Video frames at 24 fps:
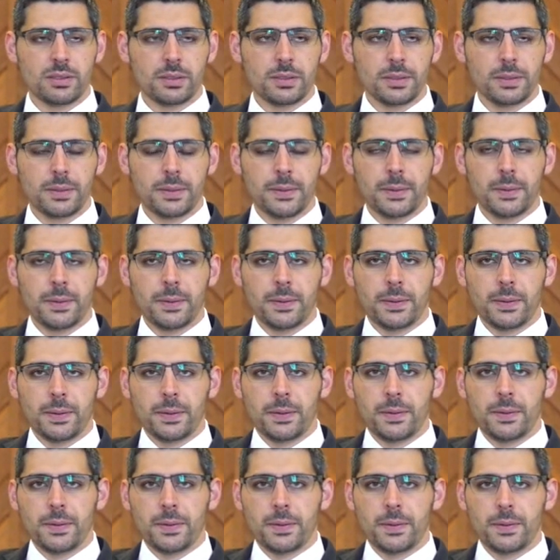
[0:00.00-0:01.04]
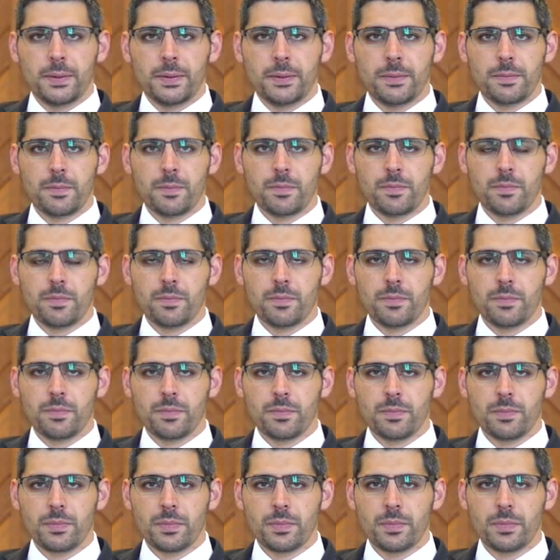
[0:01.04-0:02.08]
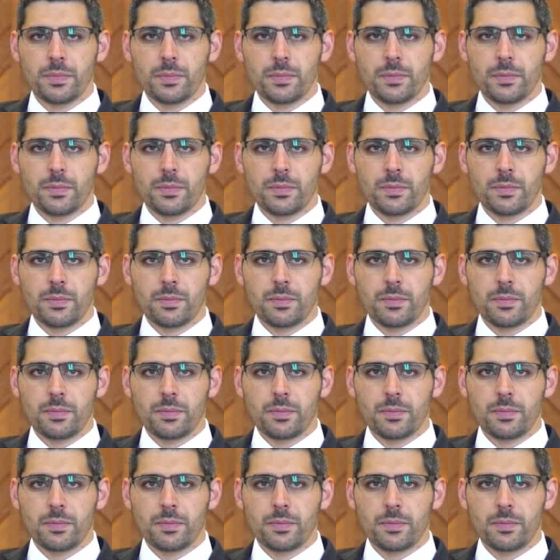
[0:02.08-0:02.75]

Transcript: [no speech]